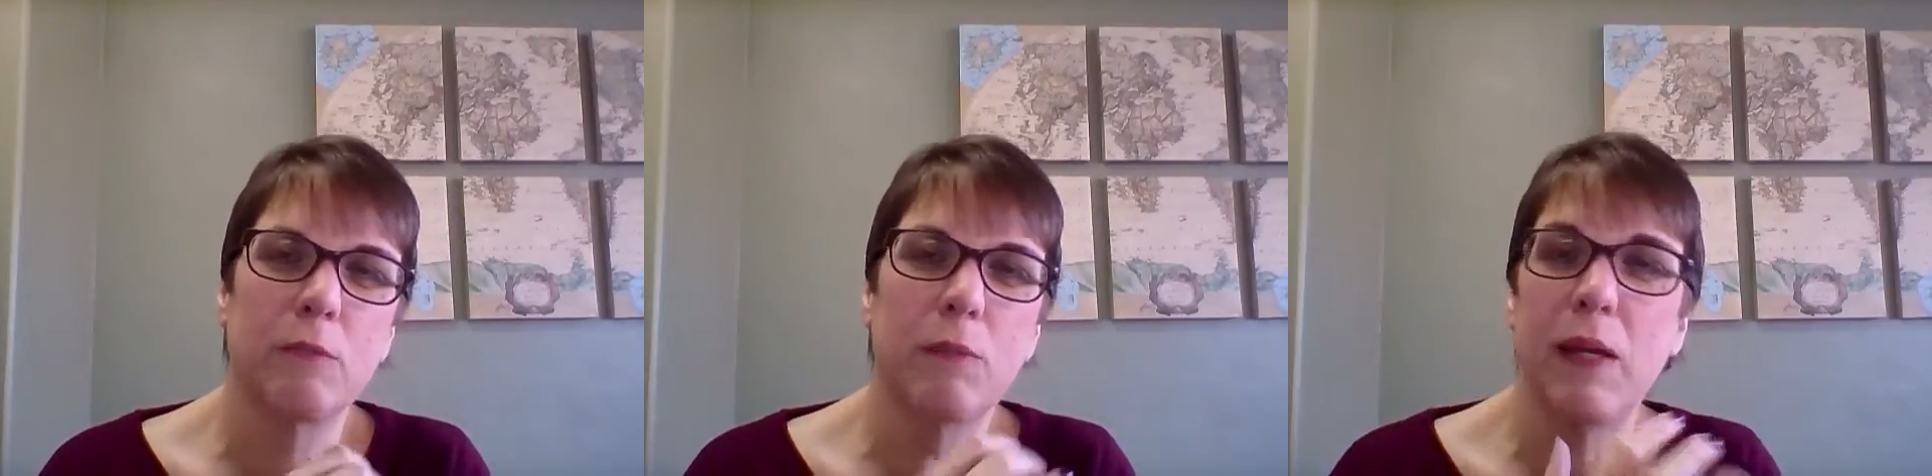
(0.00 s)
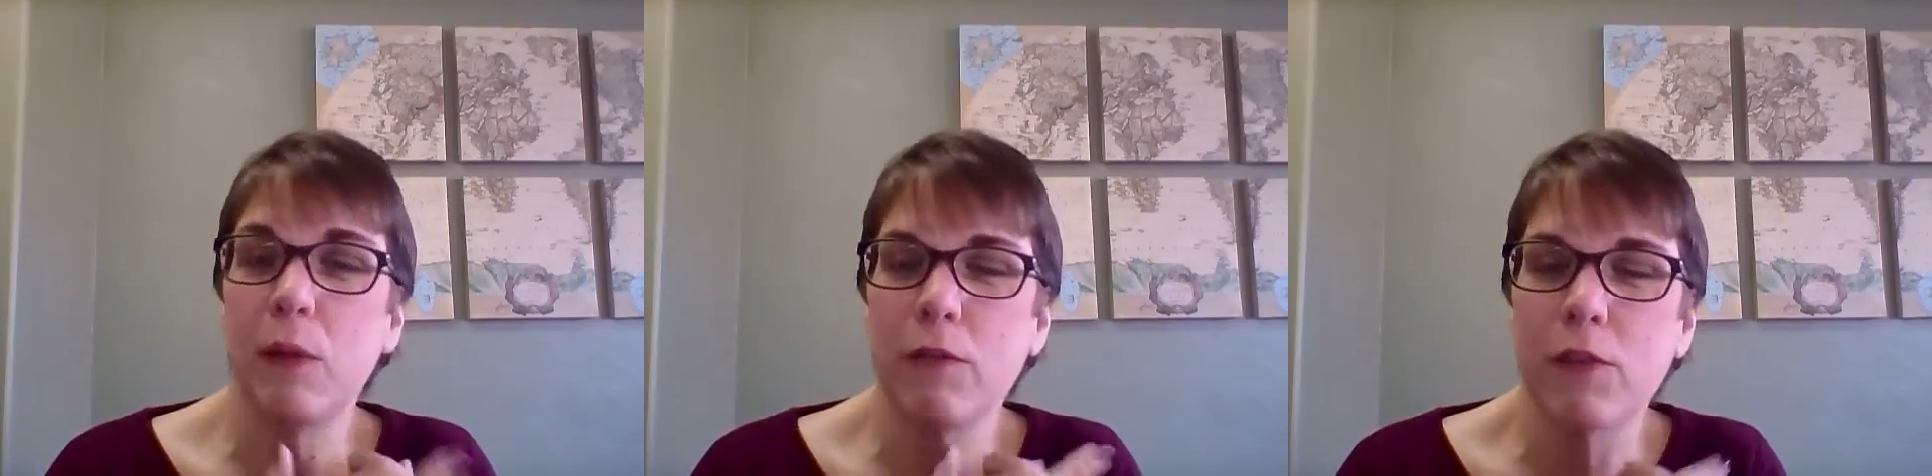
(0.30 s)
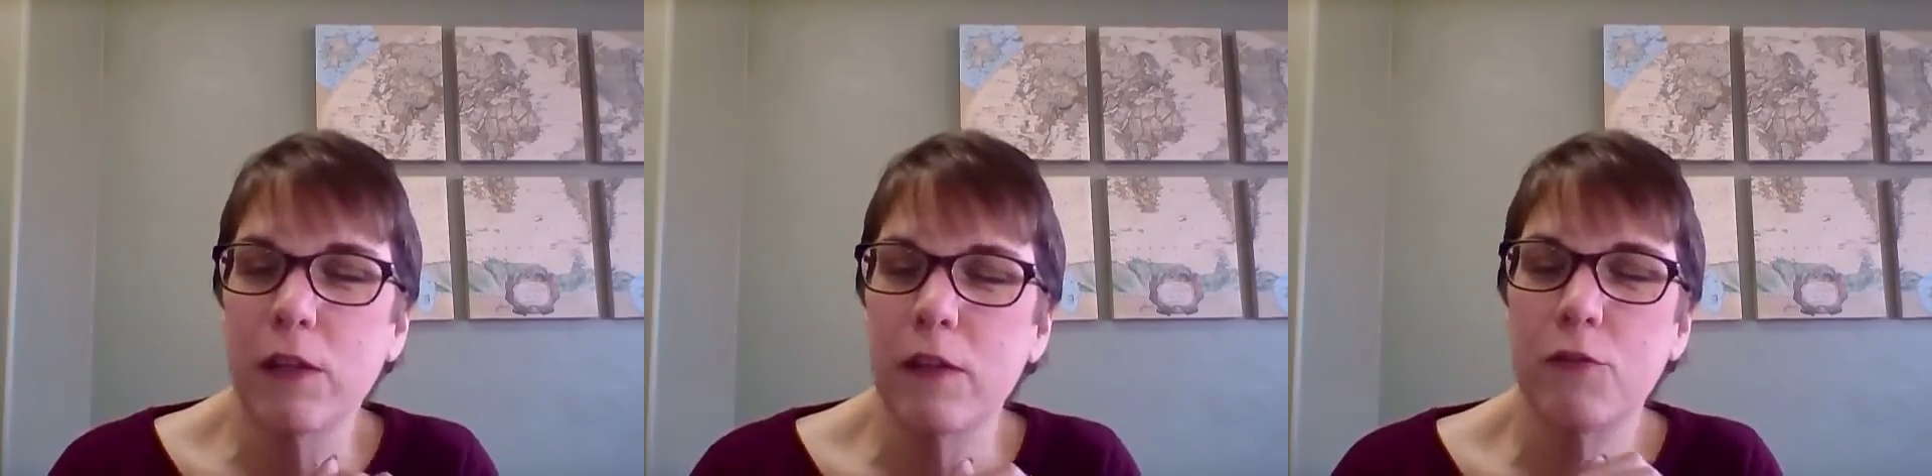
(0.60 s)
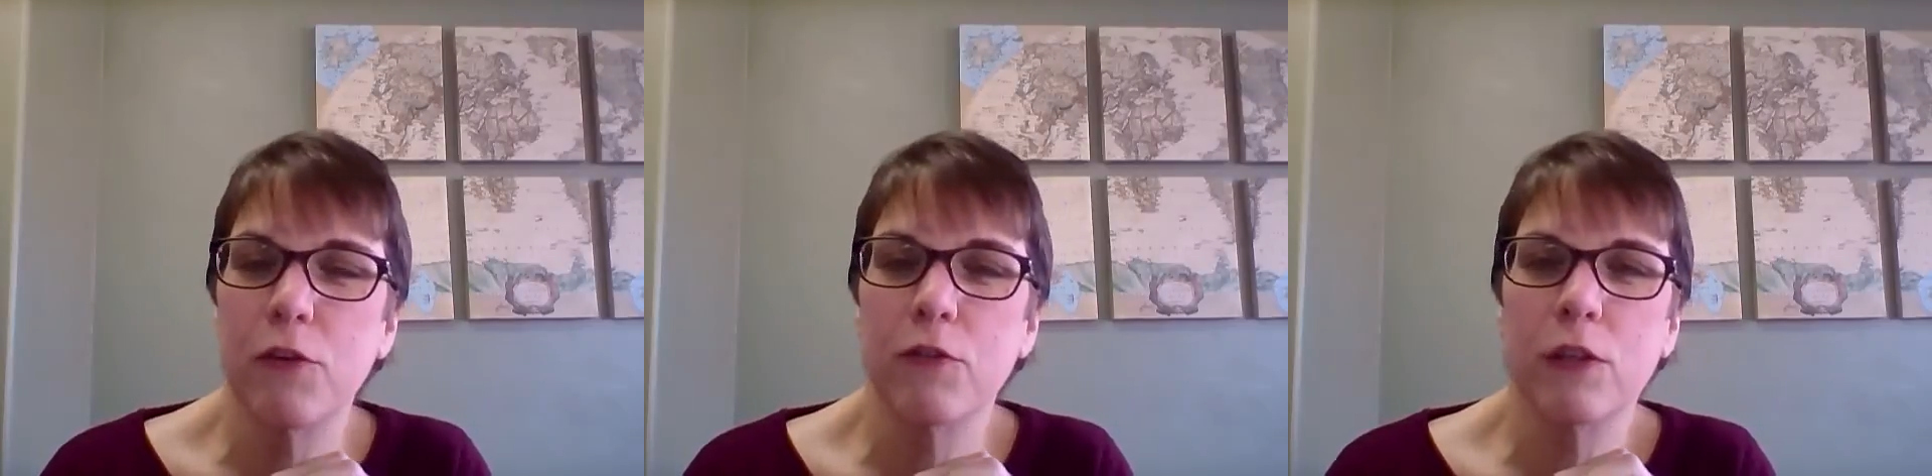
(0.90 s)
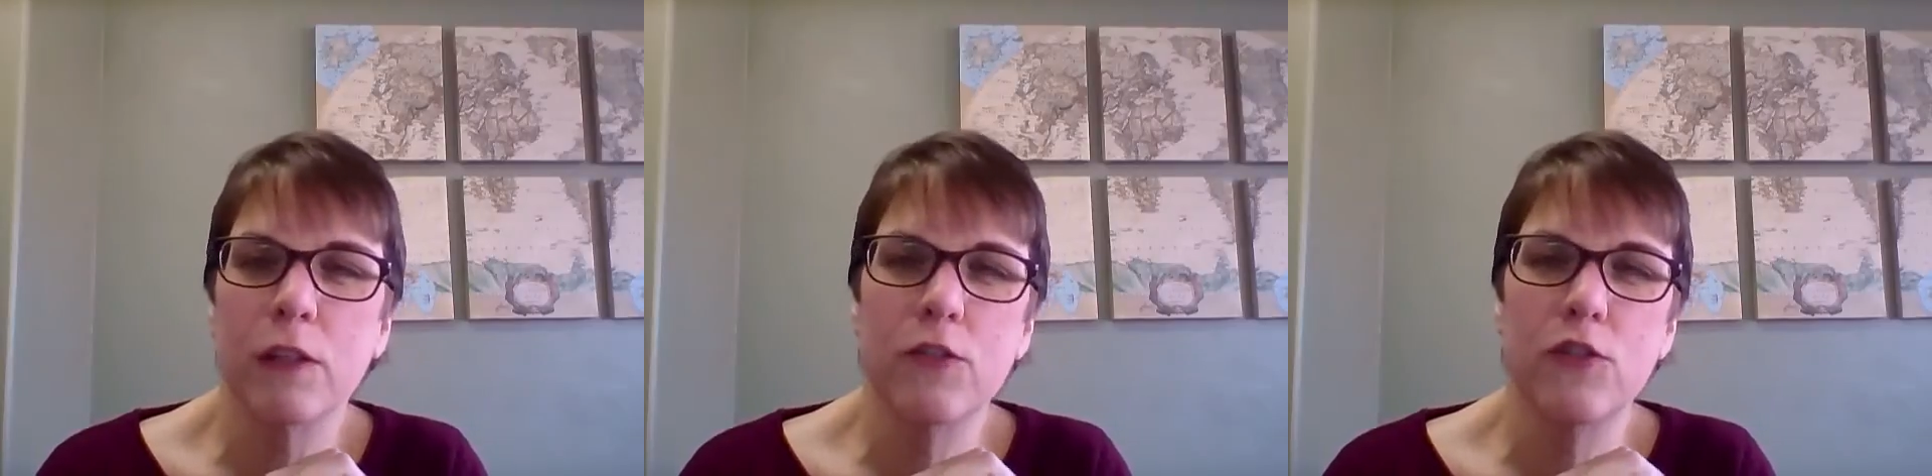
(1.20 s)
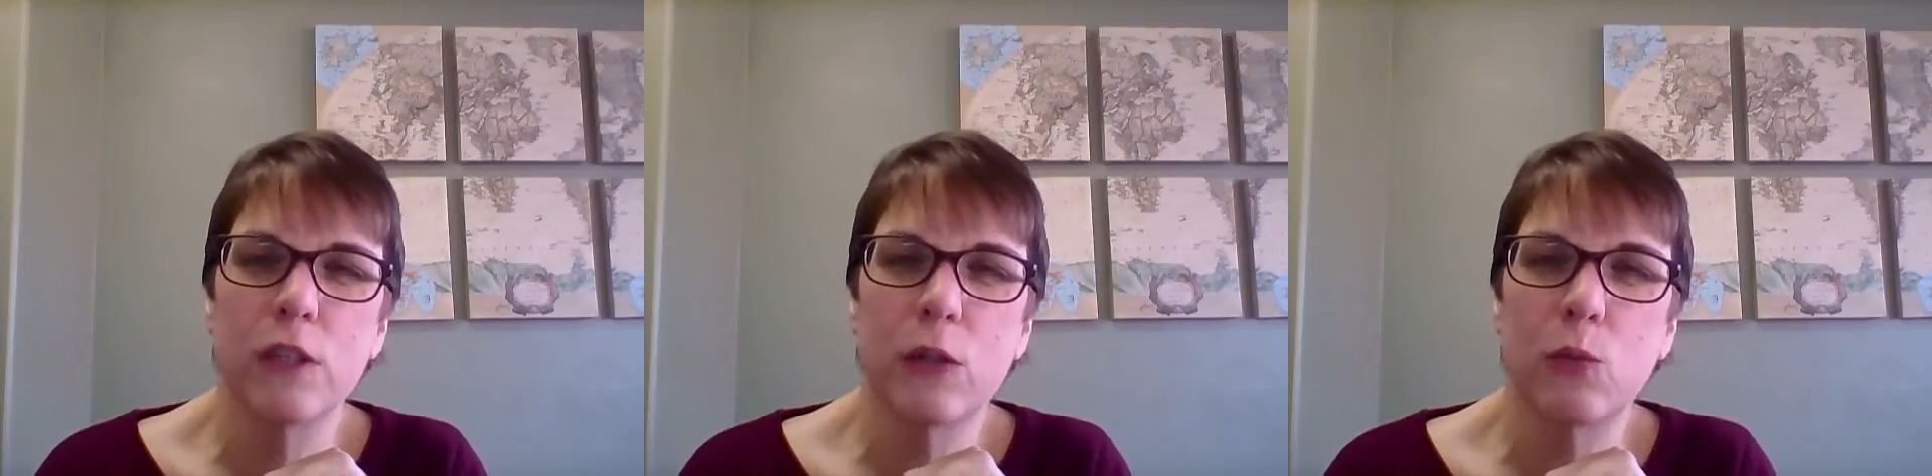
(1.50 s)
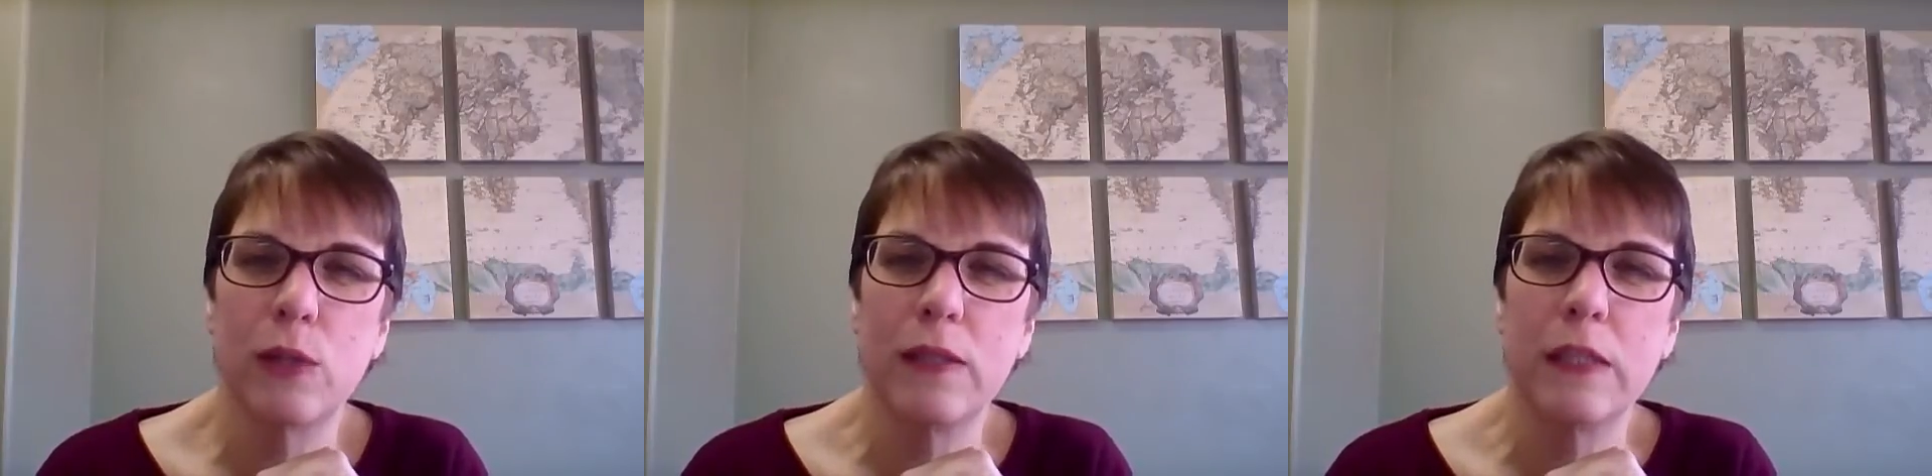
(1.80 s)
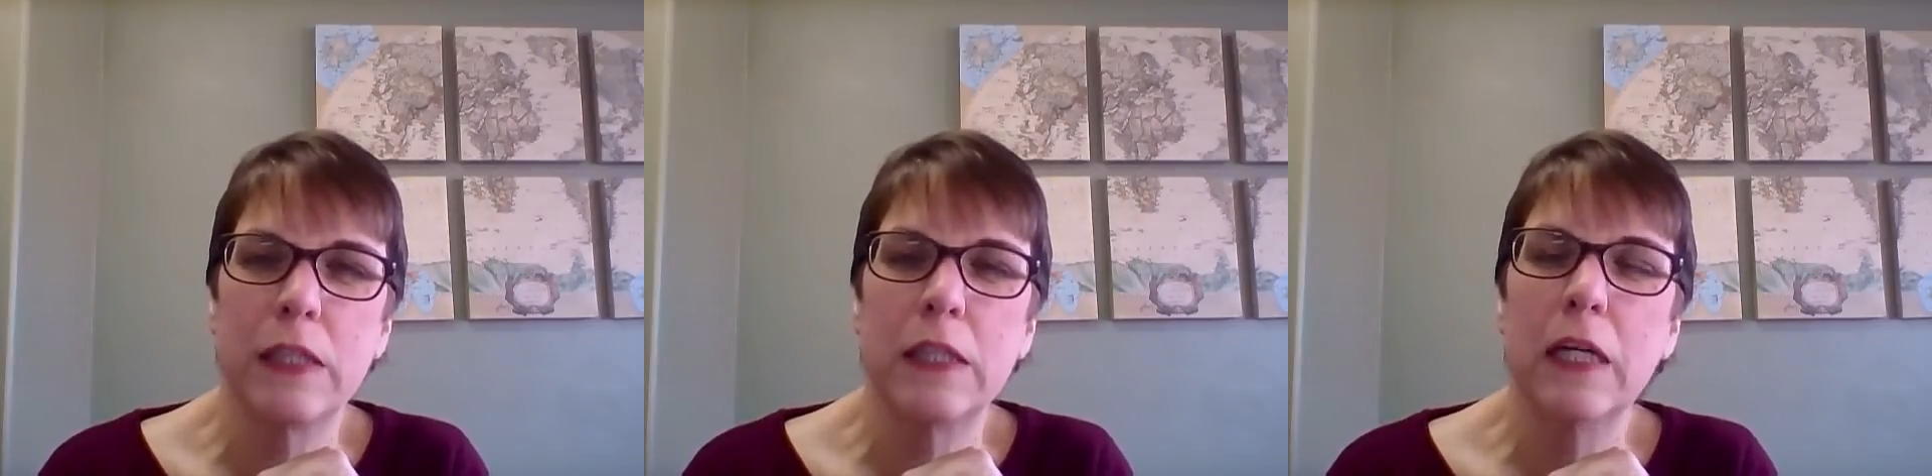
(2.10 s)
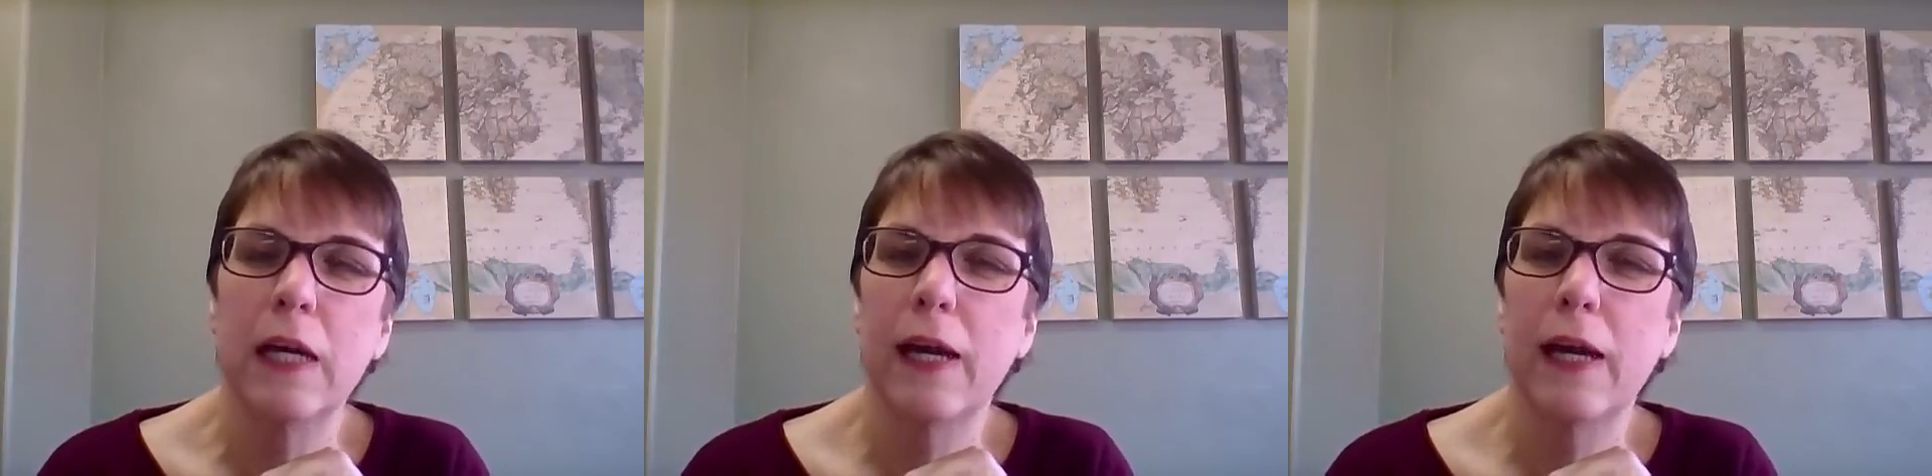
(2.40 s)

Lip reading: maybe even a different religion than we did,